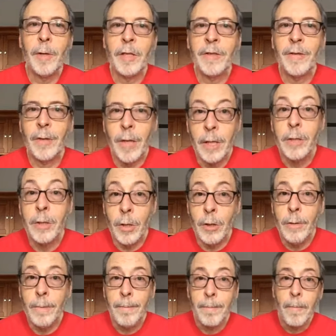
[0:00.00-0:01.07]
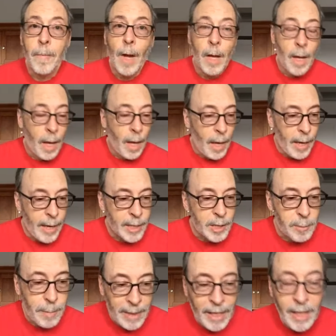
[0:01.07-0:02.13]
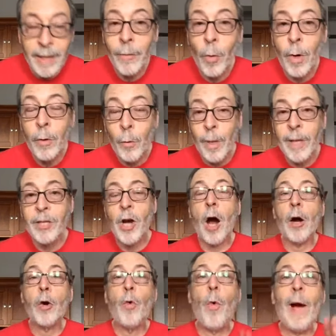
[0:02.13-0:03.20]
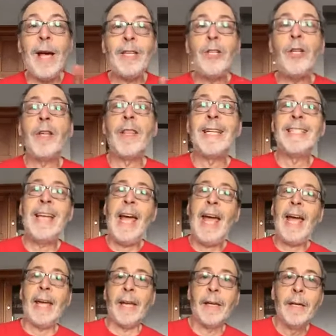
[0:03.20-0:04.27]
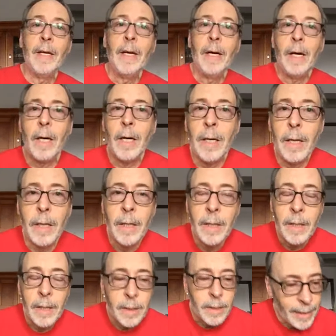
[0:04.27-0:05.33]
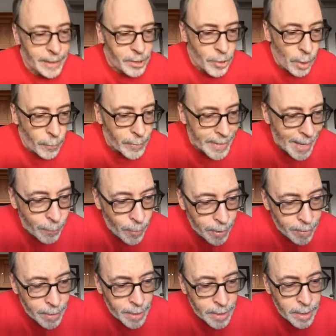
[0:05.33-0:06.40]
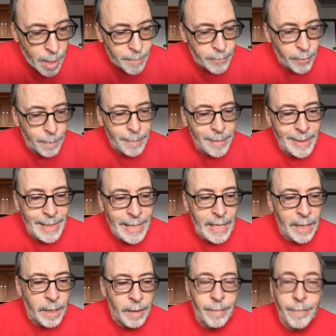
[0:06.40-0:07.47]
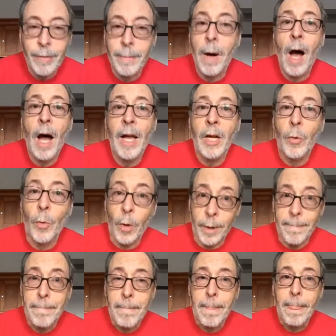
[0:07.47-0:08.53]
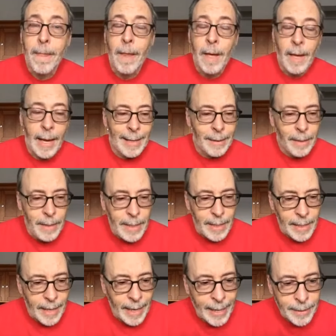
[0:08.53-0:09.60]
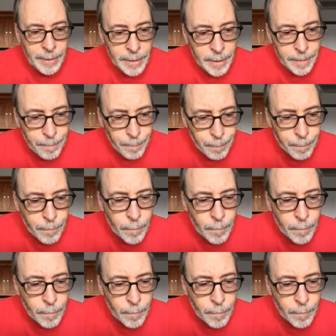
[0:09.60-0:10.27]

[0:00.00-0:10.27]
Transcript: other books for kids, too. And speaking of which, our question of the day, uh, let's start with that. It comes from Lydia from Iowa. And Lydia asked,